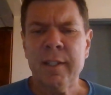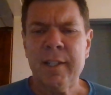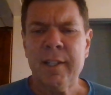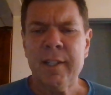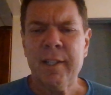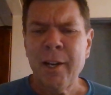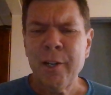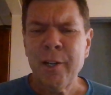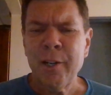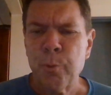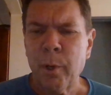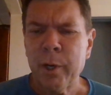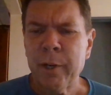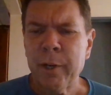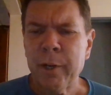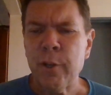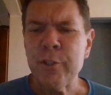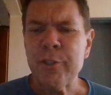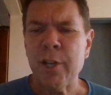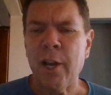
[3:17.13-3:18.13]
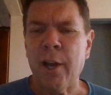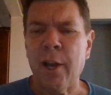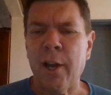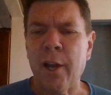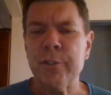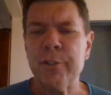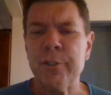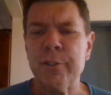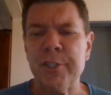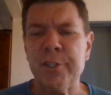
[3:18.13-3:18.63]
God is one of those
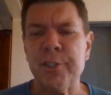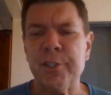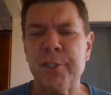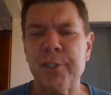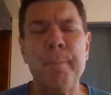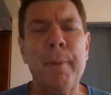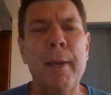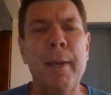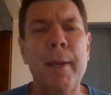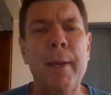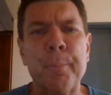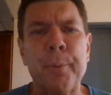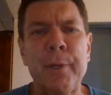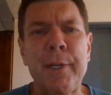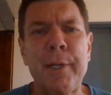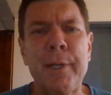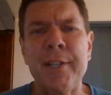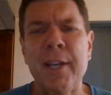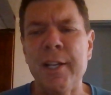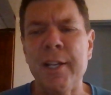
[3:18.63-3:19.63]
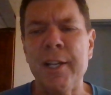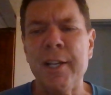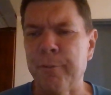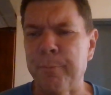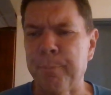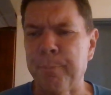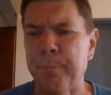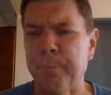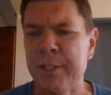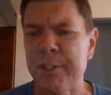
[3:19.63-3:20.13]
others that some make a pretense
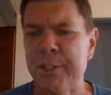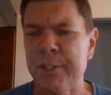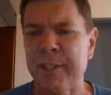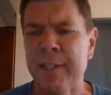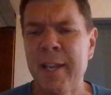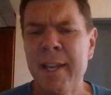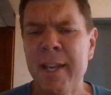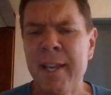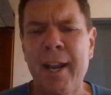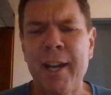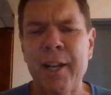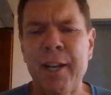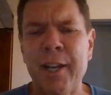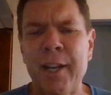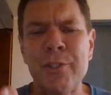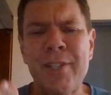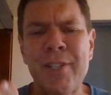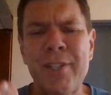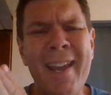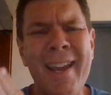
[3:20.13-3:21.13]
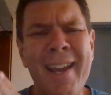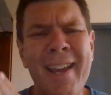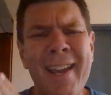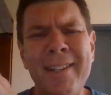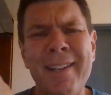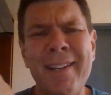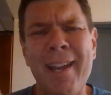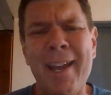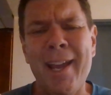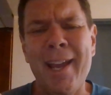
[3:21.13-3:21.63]
of pleasing, and it goes hand
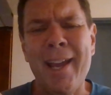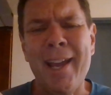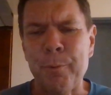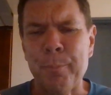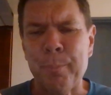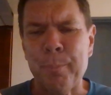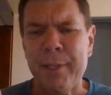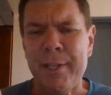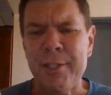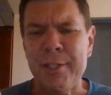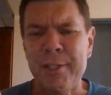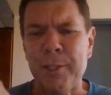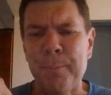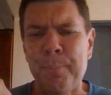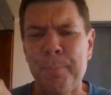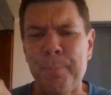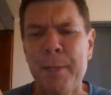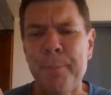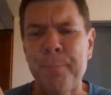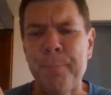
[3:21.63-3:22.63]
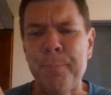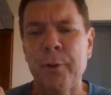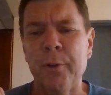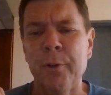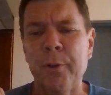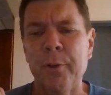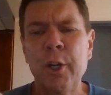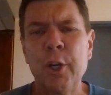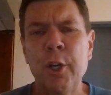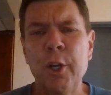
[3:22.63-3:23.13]
in hand with pleasing
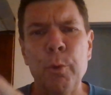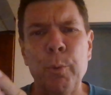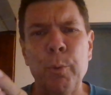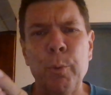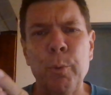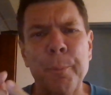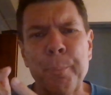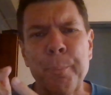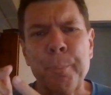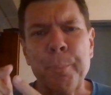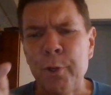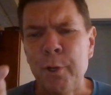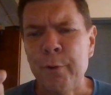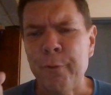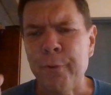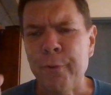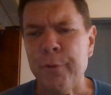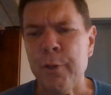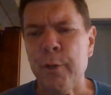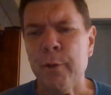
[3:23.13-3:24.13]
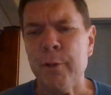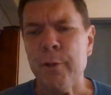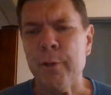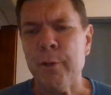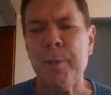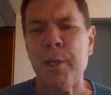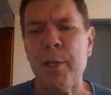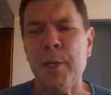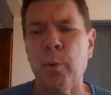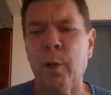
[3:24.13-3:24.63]
people who will approve of you
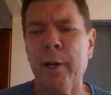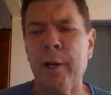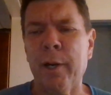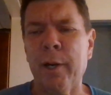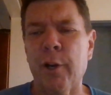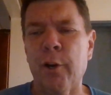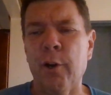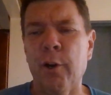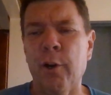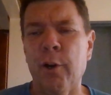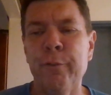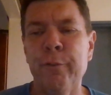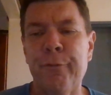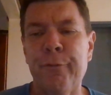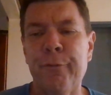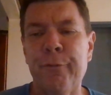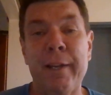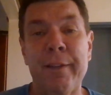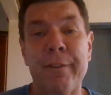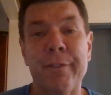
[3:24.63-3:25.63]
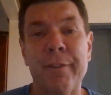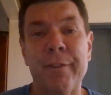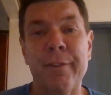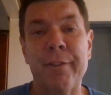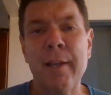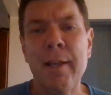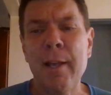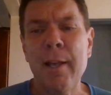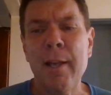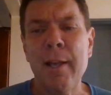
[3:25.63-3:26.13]
as being one of their own faith.
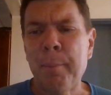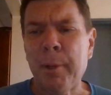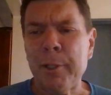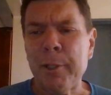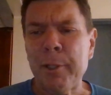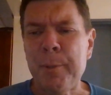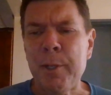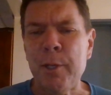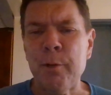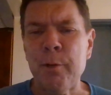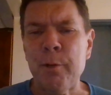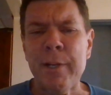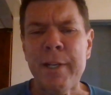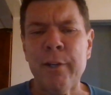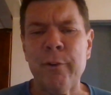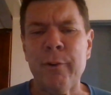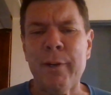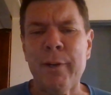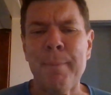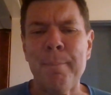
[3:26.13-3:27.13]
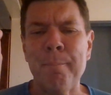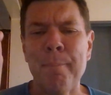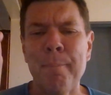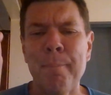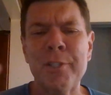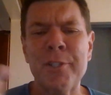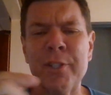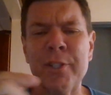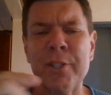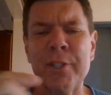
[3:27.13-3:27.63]
But to be real, it
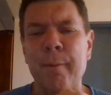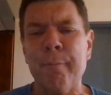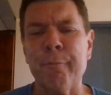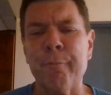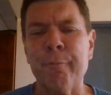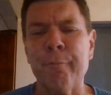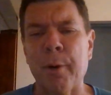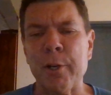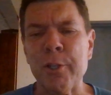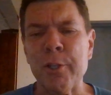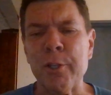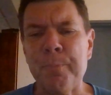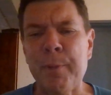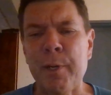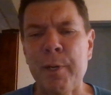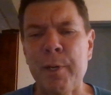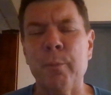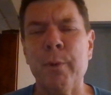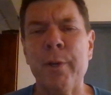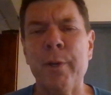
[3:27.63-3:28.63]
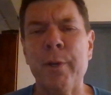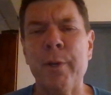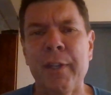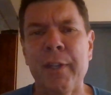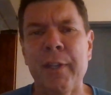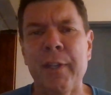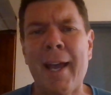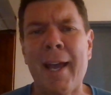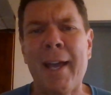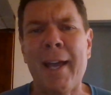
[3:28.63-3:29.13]
must come from our spirit
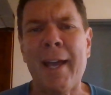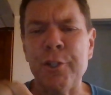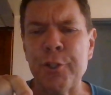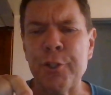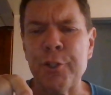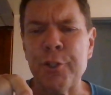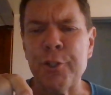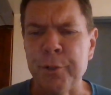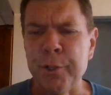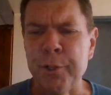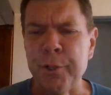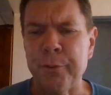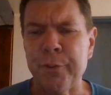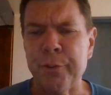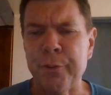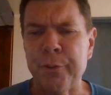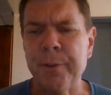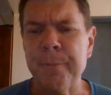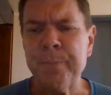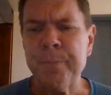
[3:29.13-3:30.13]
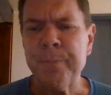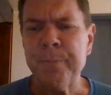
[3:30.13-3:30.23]
within and in truth.